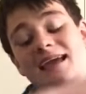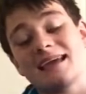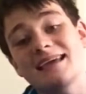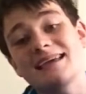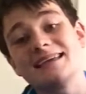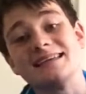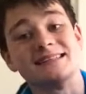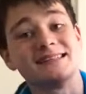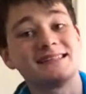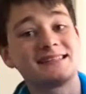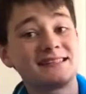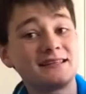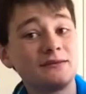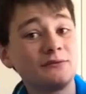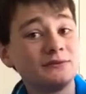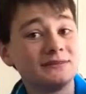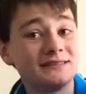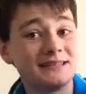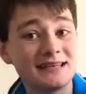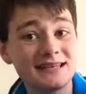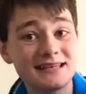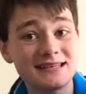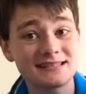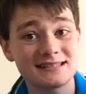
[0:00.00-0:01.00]
is still
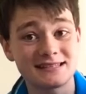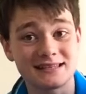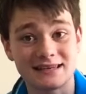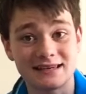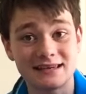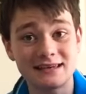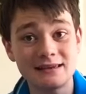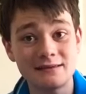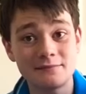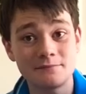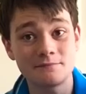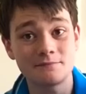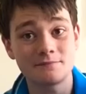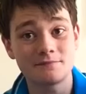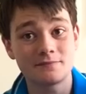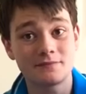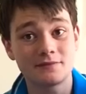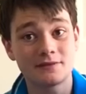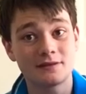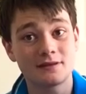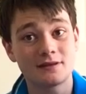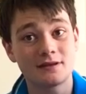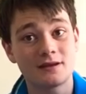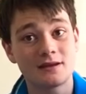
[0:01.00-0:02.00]
DC,
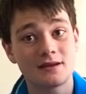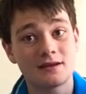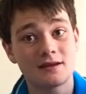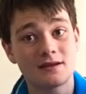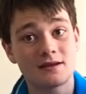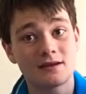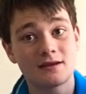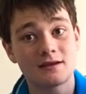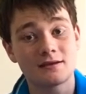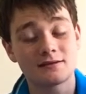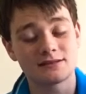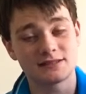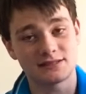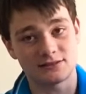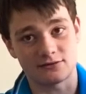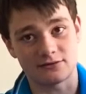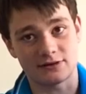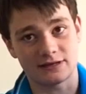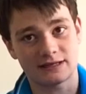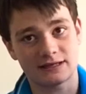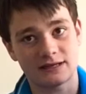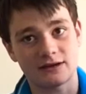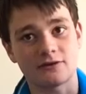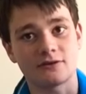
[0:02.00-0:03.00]

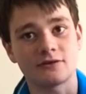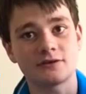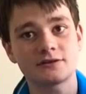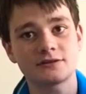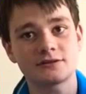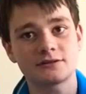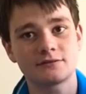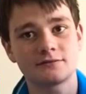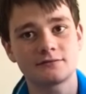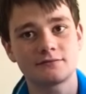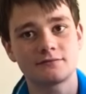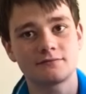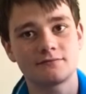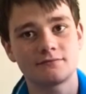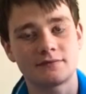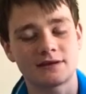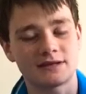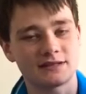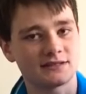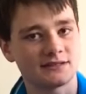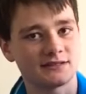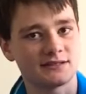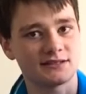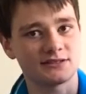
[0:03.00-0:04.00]
direct current.
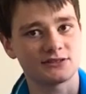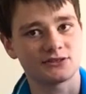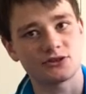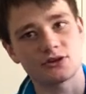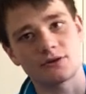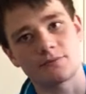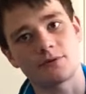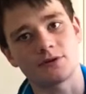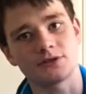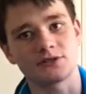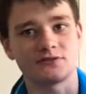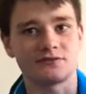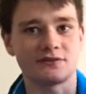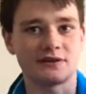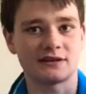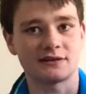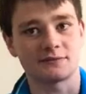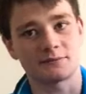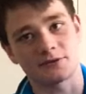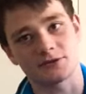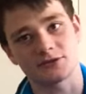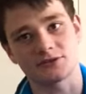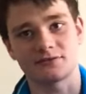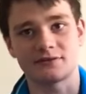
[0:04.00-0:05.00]
Basically, it doesn't go positive,
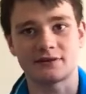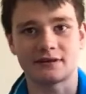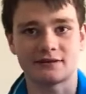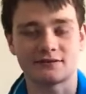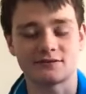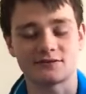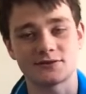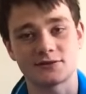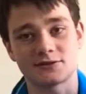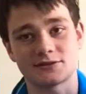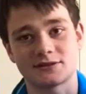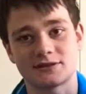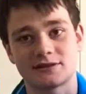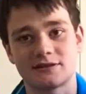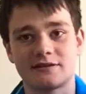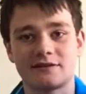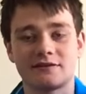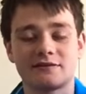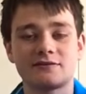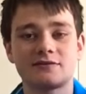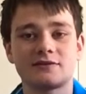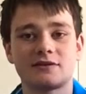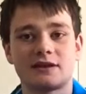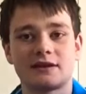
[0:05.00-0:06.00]
negative, positive, negative, positive,
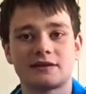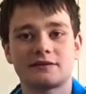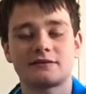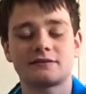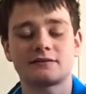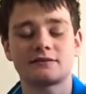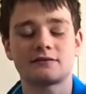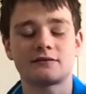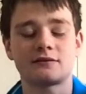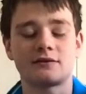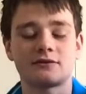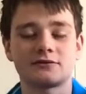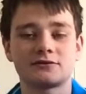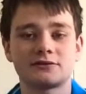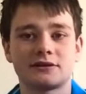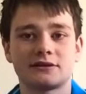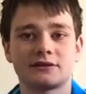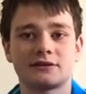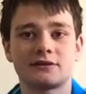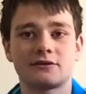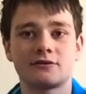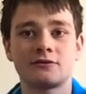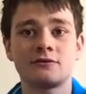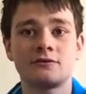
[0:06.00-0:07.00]
negative, like
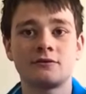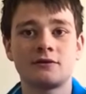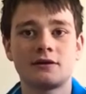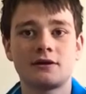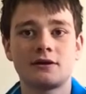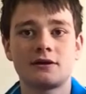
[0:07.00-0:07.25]
alternating current.